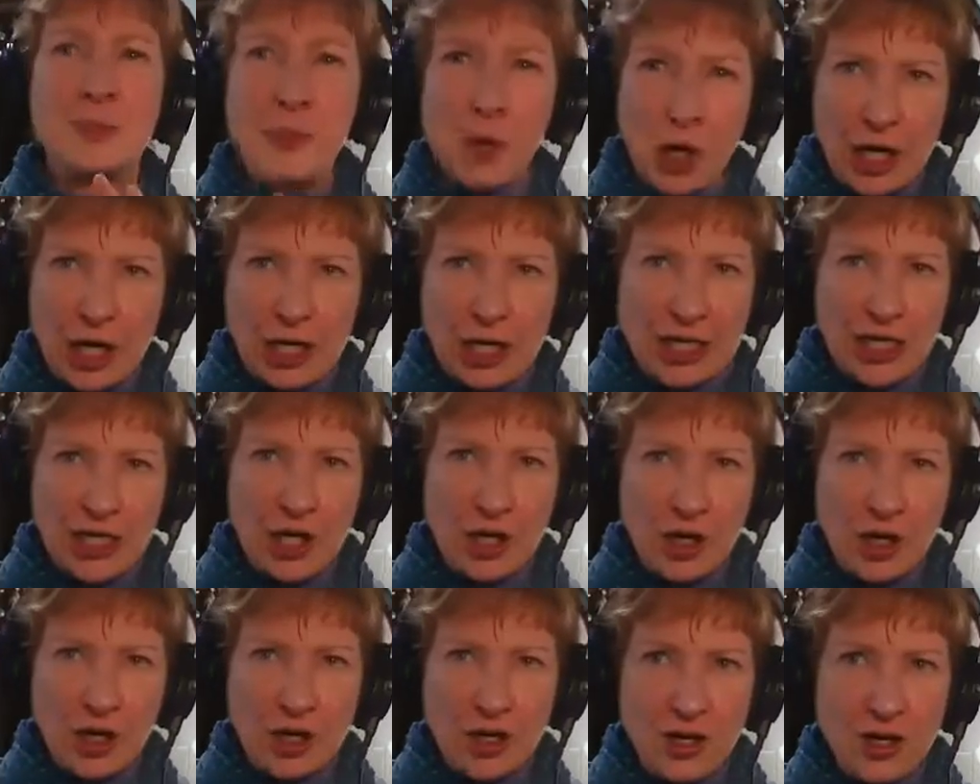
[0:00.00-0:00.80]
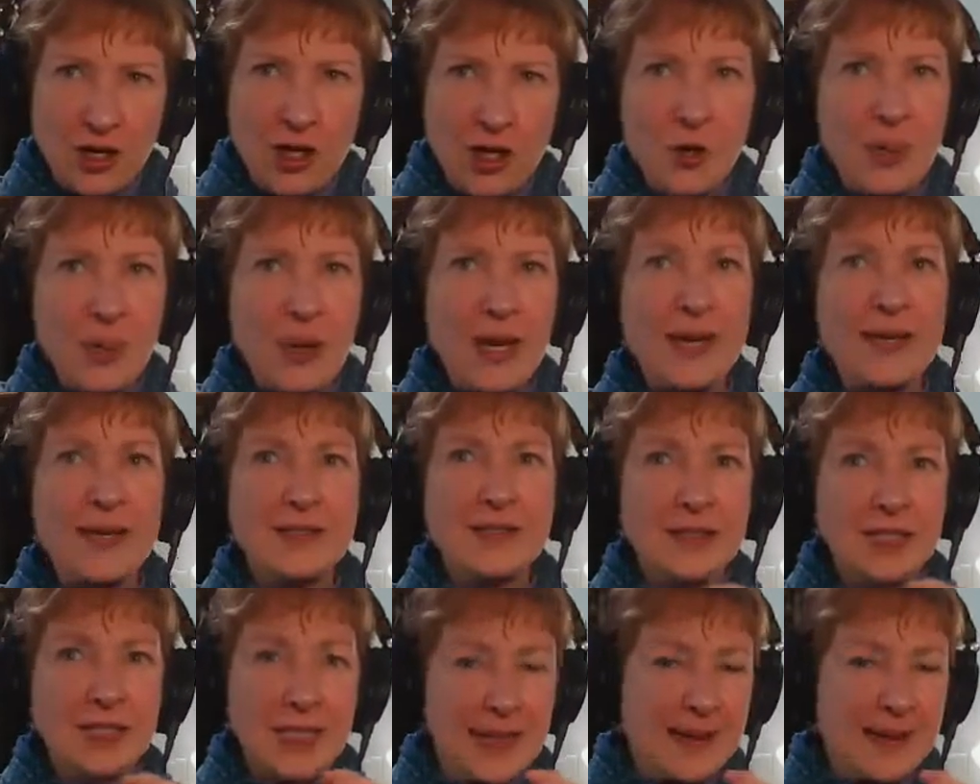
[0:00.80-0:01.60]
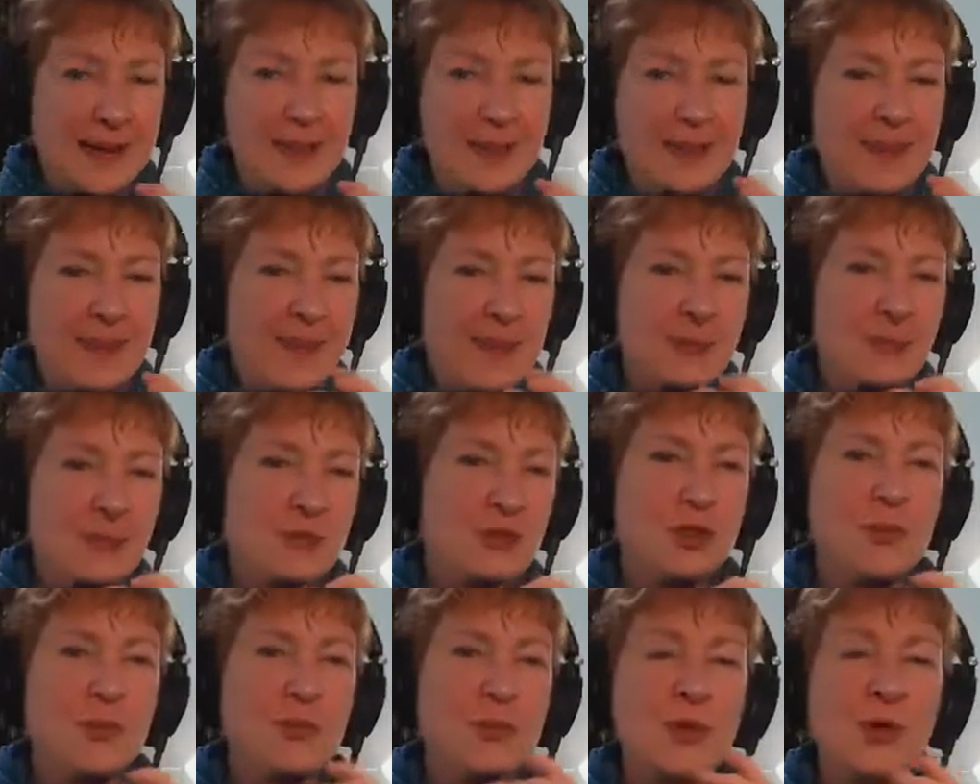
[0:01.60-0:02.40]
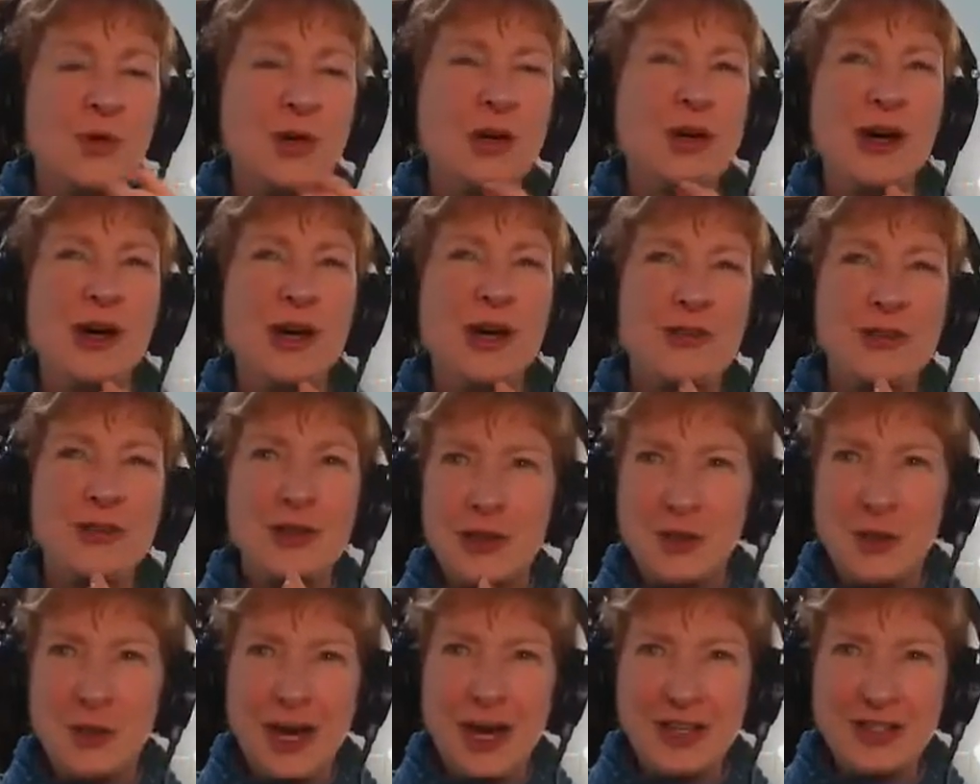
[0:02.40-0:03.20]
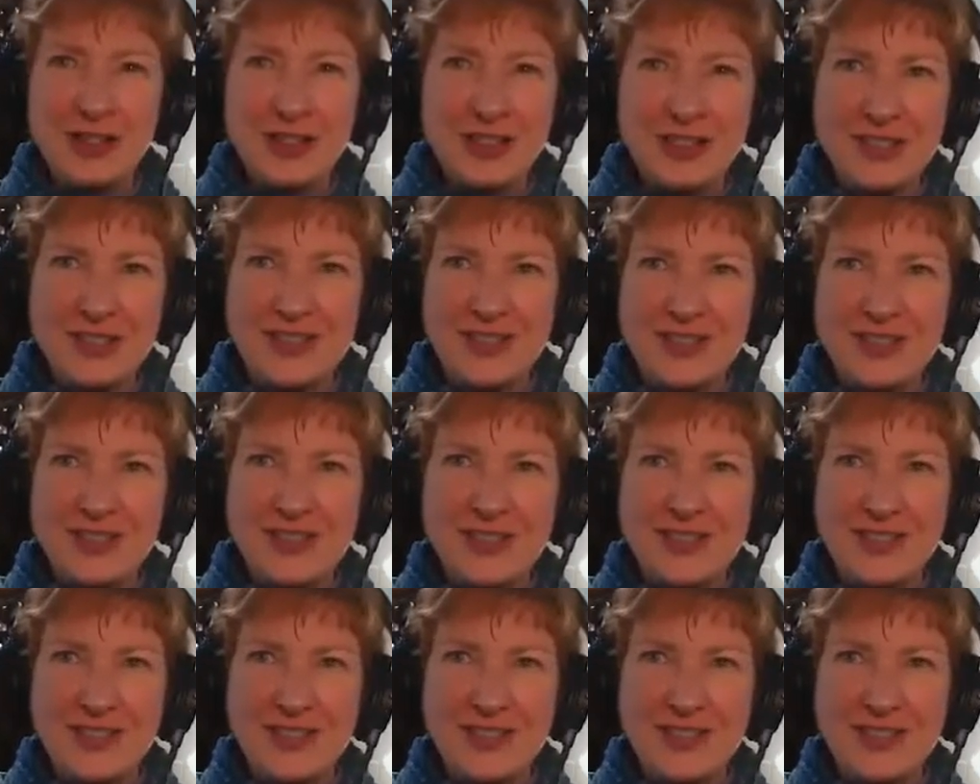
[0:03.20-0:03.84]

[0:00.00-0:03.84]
body always in the room or on the location?